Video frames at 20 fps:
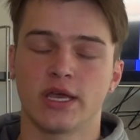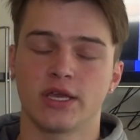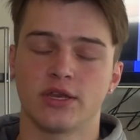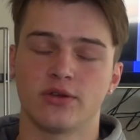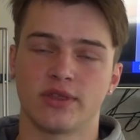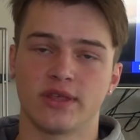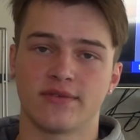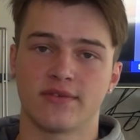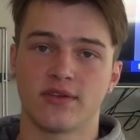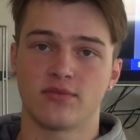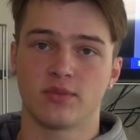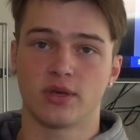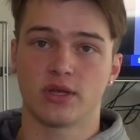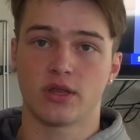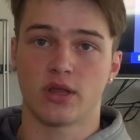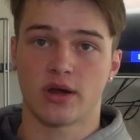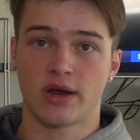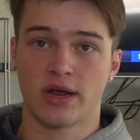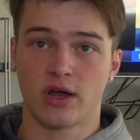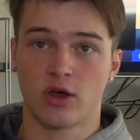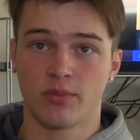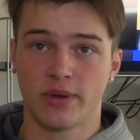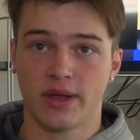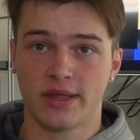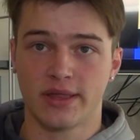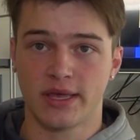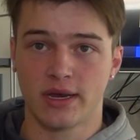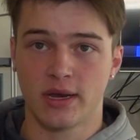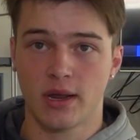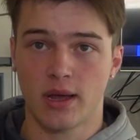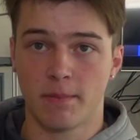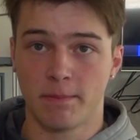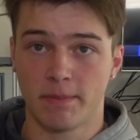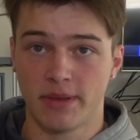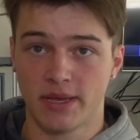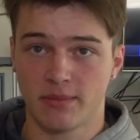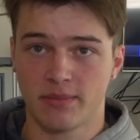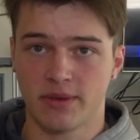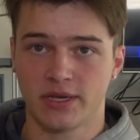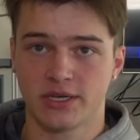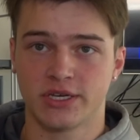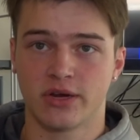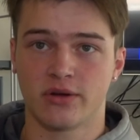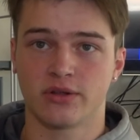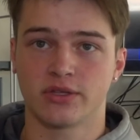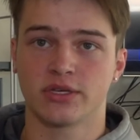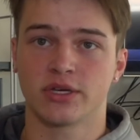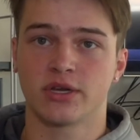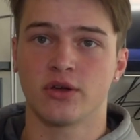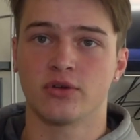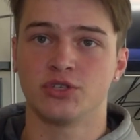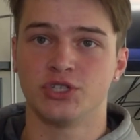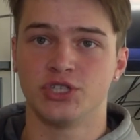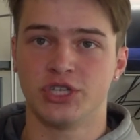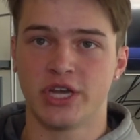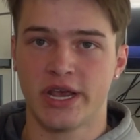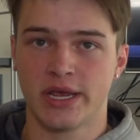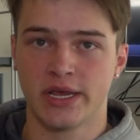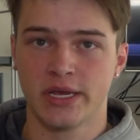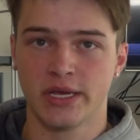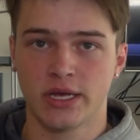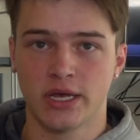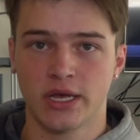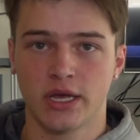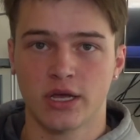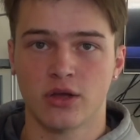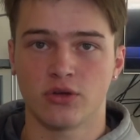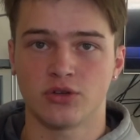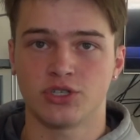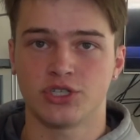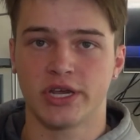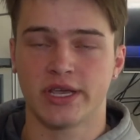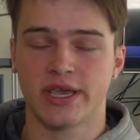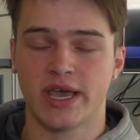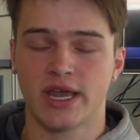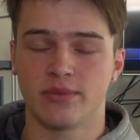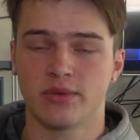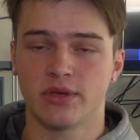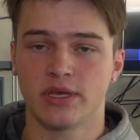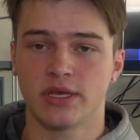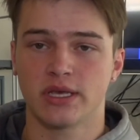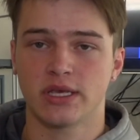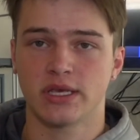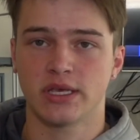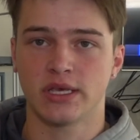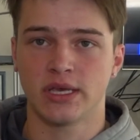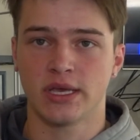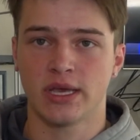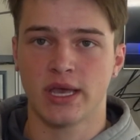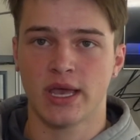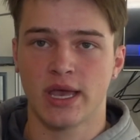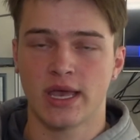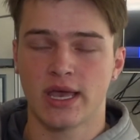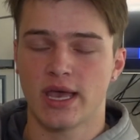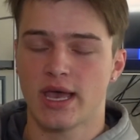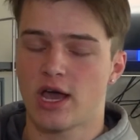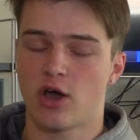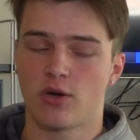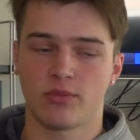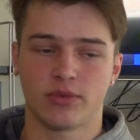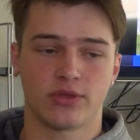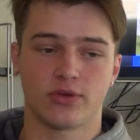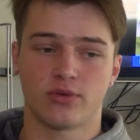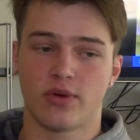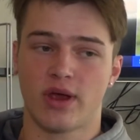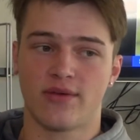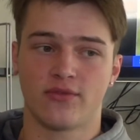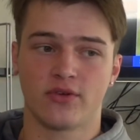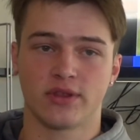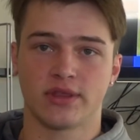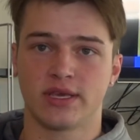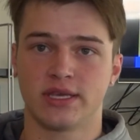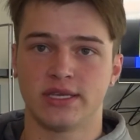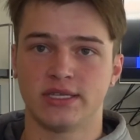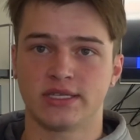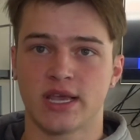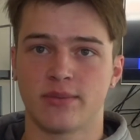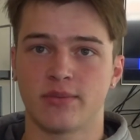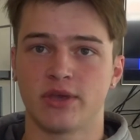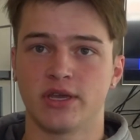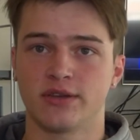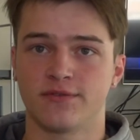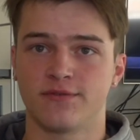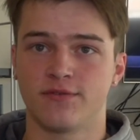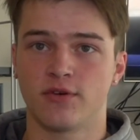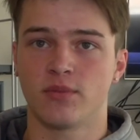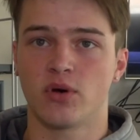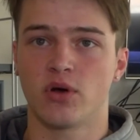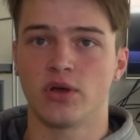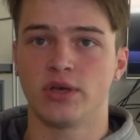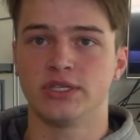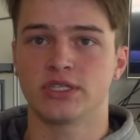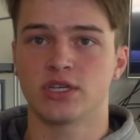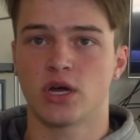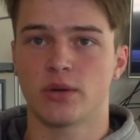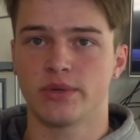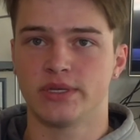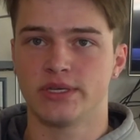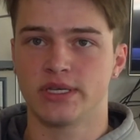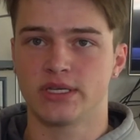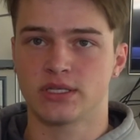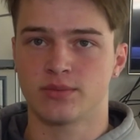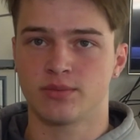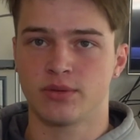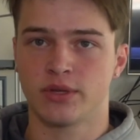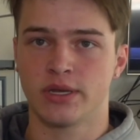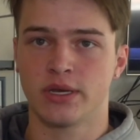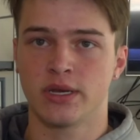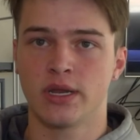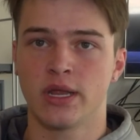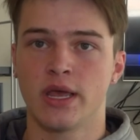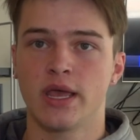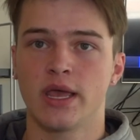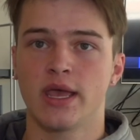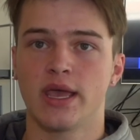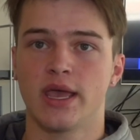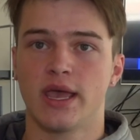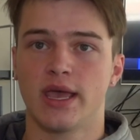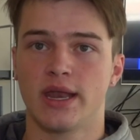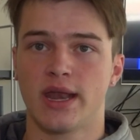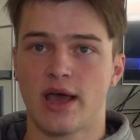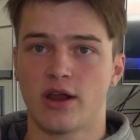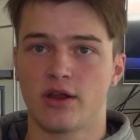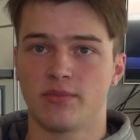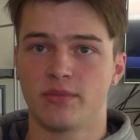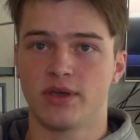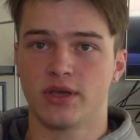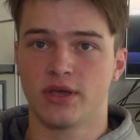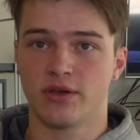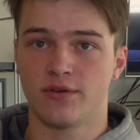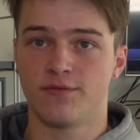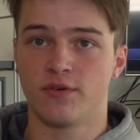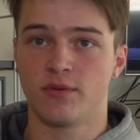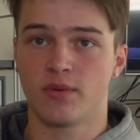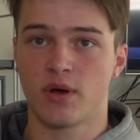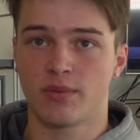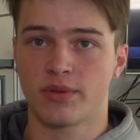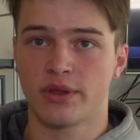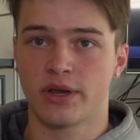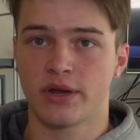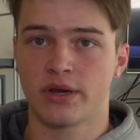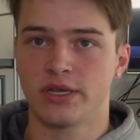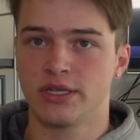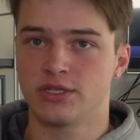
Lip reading: They've given me a lot of help. And then a big shout out to Coach Jay Kenemy. He helped me through everything. He's kept me into football. He's taught me discipline and how to be a good football player.